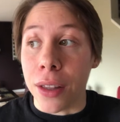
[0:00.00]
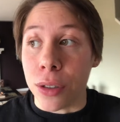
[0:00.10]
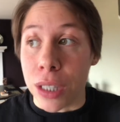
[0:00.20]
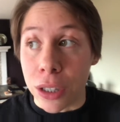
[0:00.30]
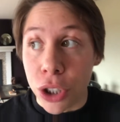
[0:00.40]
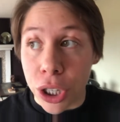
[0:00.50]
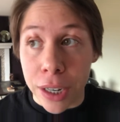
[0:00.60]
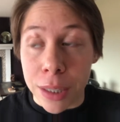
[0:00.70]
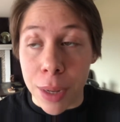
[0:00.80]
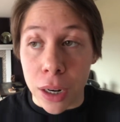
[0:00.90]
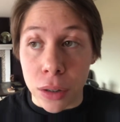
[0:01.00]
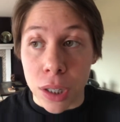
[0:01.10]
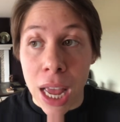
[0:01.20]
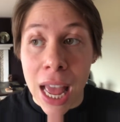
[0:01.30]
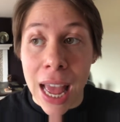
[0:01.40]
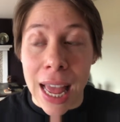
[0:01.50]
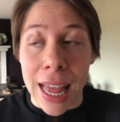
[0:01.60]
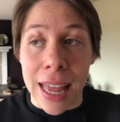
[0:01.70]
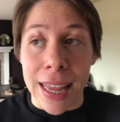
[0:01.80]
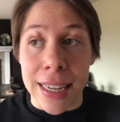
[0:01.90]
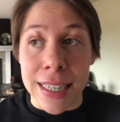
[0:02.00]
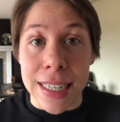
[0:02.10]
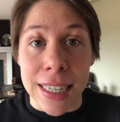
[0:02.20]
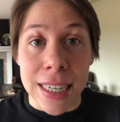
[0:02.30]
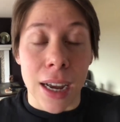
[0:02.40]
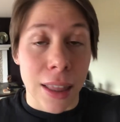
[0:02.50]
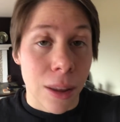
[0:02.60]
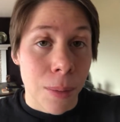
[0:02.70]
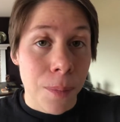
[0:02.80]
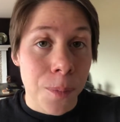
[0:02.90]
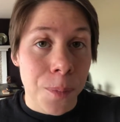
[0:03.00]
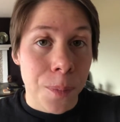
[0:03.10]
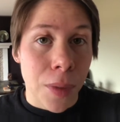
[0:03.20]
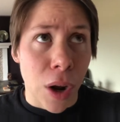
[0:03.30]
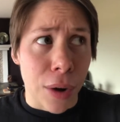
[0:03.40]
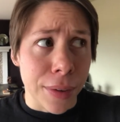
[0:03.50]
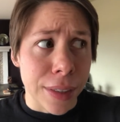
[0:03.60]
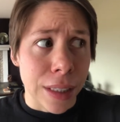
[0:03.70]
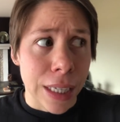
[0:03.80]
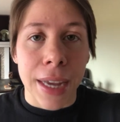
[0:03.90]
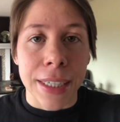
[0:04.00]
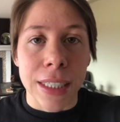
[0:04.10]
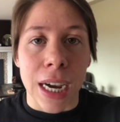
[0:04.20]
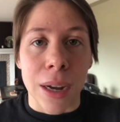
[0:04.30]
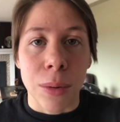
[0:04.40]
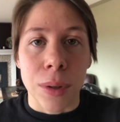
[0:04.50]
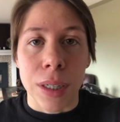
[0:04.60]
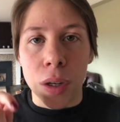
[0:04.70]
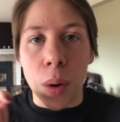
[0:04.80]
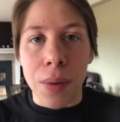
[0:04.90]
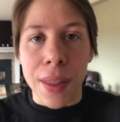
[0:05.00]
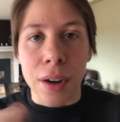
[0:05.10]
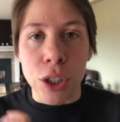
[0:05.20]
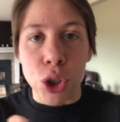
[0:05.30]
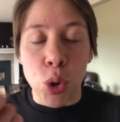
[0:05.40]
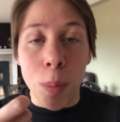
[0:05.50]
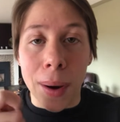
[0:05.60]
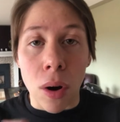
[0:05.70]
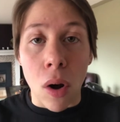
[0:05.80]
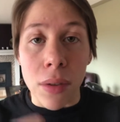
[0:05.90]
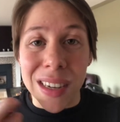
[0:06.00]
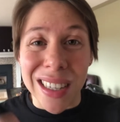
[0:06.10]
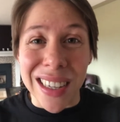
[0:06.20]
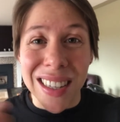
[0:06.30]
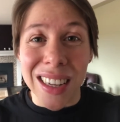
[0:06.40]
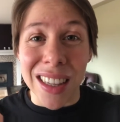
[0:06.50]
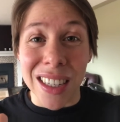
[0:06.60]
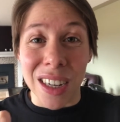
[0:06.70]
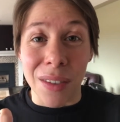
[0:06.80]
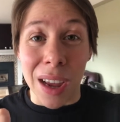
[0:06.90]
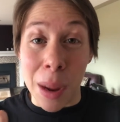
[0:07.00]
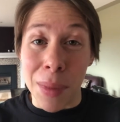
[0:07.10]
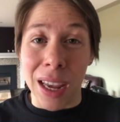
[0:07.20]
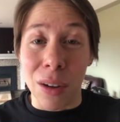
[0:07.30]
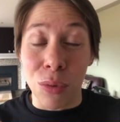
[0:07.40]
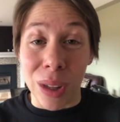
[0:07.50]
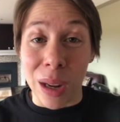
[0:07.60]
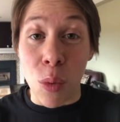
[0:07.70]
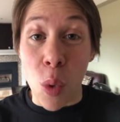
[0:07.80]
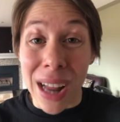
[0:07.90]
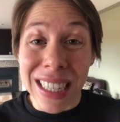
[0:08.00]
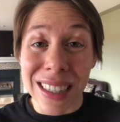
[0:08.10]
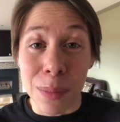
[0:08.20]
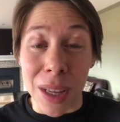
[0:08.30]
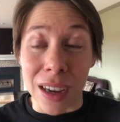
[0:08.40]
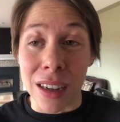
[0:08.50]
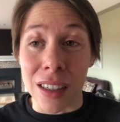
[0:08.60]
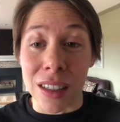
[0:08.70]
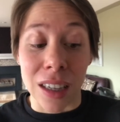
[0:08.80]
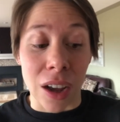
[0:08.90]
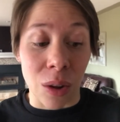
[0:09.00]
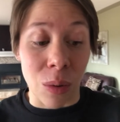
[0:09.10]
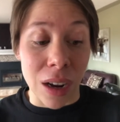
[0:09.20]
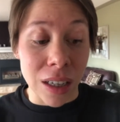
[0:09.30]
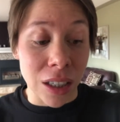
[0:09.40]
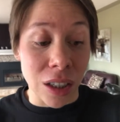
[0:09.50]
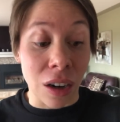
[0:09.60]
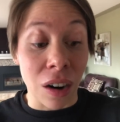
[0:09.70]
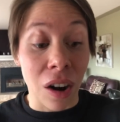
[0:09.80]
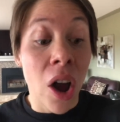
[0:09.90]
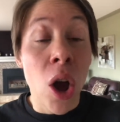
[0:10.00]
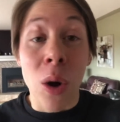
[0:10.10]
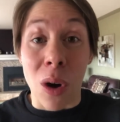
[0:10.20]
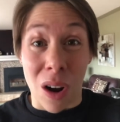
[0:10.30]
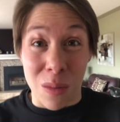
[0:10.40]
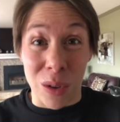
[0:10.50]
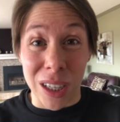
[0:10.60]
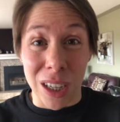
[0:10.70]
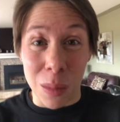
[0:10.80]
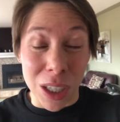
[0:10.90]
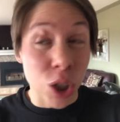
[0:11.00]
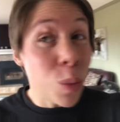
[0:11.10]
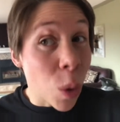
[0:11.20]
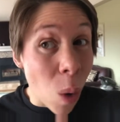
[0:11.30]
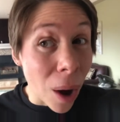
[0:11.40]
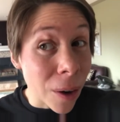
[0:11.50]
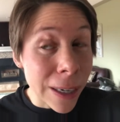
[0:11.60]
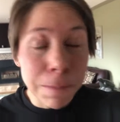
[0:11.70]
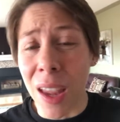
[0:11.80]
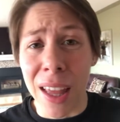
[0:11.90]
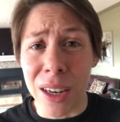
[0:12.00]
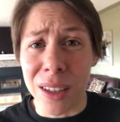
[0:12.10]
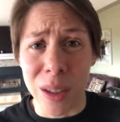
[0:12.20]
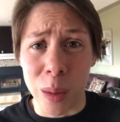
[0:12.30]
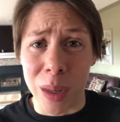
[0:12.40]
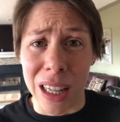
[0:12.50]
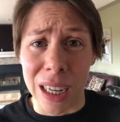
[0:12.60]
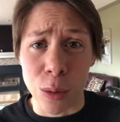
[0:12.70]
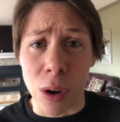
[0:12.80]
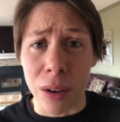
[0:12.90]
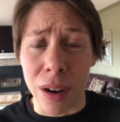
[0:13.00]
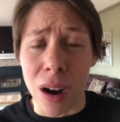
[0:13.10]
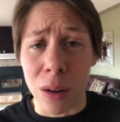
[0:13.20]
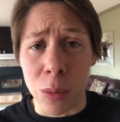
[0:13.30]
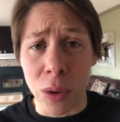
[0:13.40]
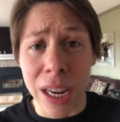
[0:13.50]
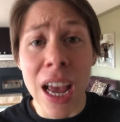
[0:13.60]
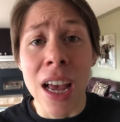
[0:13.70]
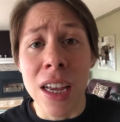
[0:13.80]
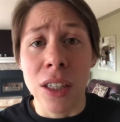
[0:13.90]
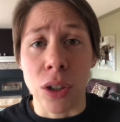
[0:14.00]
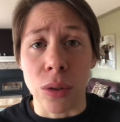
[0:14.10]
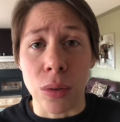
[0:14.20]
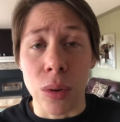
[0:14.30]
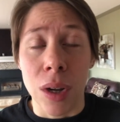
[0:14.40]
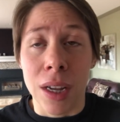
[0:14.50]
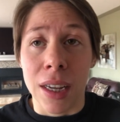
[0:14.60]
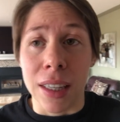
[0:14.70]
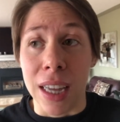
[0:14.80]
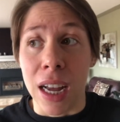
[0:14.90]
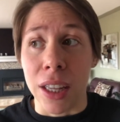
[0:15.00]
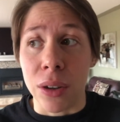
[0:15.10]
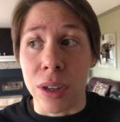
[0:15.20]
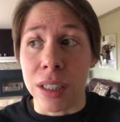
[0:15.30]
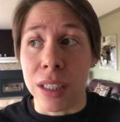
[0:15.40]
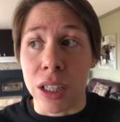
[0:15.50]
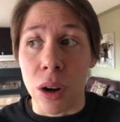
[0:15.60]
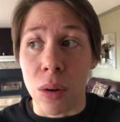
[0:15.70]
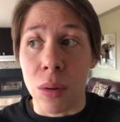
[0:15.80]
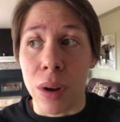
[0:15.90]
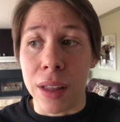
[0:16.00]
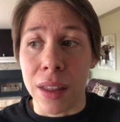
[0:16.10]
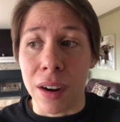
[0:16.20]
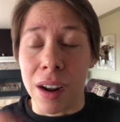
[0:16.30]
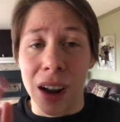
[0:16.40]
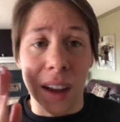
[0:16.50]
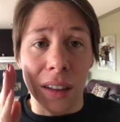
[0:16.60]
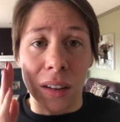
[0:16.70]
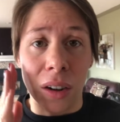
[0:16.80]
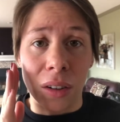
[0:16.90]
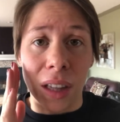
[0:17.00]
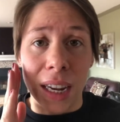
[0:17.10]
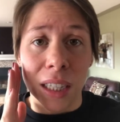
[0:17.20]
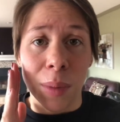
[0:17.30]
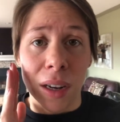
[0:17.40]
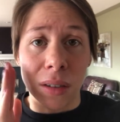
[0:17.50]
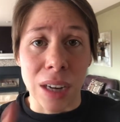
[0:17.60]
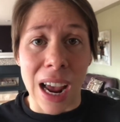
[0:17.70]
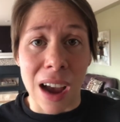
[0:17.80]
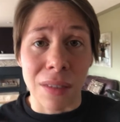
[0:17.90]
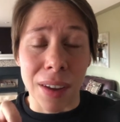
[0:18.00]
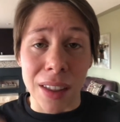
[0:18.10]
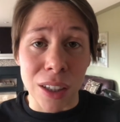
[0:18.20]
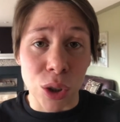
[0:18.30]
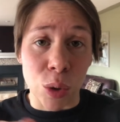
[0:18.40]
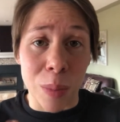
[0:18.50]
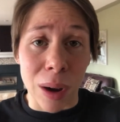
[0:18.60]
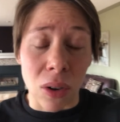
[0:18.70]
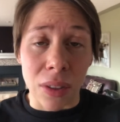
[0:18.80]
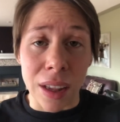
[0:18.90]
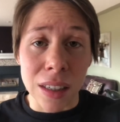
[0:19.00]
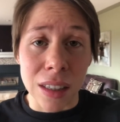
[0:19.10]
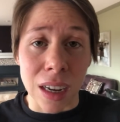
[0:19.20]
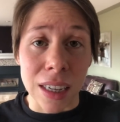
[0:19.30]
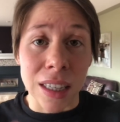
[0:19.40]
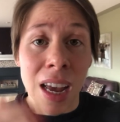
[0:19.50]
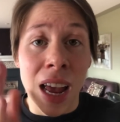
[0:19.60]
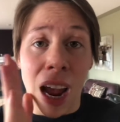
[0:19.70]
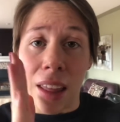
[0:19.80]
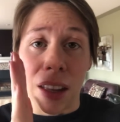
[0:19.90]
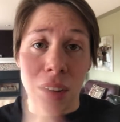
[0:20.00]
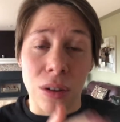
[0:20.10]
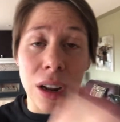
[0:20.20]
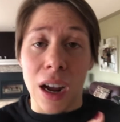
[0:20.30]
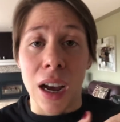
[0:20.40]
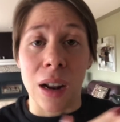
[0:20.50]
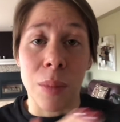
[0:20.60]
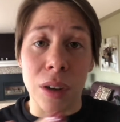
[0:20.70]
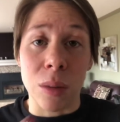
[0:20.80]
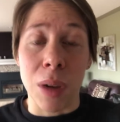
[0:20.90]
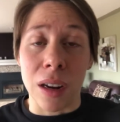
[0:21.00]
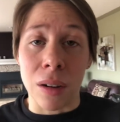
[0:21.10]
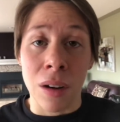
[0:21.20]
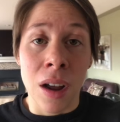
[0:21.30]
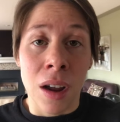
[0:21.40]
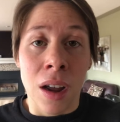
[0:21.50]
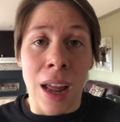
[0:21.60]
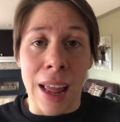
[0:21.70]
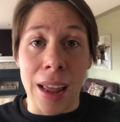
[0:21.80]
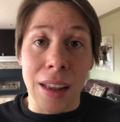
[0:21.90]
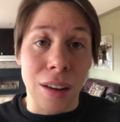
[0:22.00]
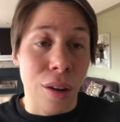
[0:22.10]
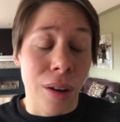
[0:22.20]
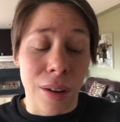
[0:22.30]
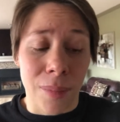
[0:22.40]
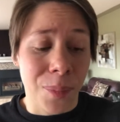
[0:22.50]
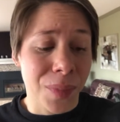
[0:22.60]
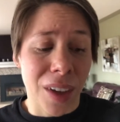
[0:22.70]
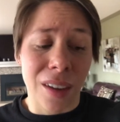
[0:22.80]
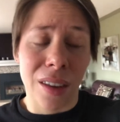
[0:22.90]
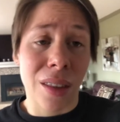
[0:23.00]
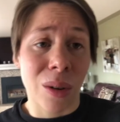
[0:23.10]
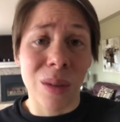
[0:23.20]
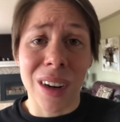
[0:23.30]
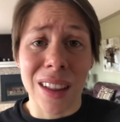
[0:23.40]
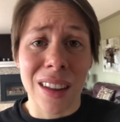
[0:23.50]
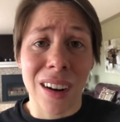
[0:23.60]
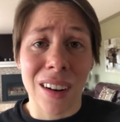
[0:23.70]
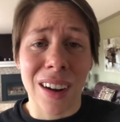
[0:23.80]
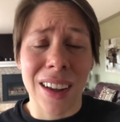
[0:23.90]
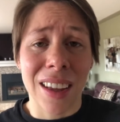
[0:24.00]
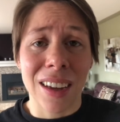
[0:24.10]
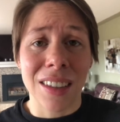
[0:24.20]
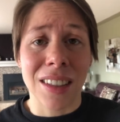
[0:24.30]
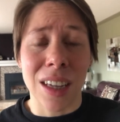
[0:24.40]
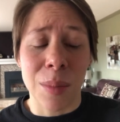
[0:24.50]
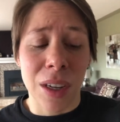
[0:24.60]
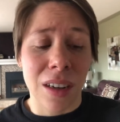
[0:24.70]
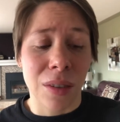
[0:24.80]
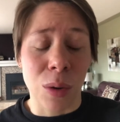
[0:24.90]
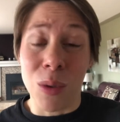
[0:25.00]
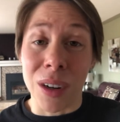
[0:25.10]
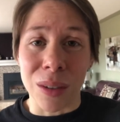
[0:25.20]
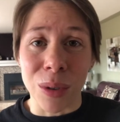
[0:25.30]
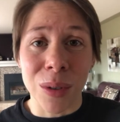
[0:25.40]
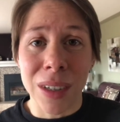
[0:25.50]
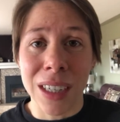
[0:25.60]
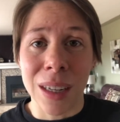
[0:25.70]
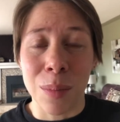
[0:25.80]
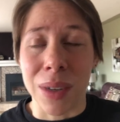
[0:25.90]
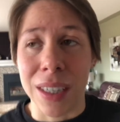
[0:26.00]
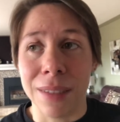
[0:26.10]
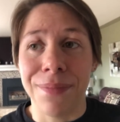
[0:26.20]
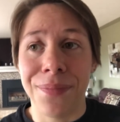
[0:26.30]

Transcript: those little cherry tomatoes and cut them, obviously, and I would go in there and scoop out all the seeds and the stuff that can make it really wet, because otherwise your guacamole is gonna be super watery, and nobody likes watery guacamole. So yeah, you can go in there and cut the little like tomatoes in half and then scoop out all the insides, and then you can cut up the tomato and throw it in there, I guess. I mean, if you want to ruin it, but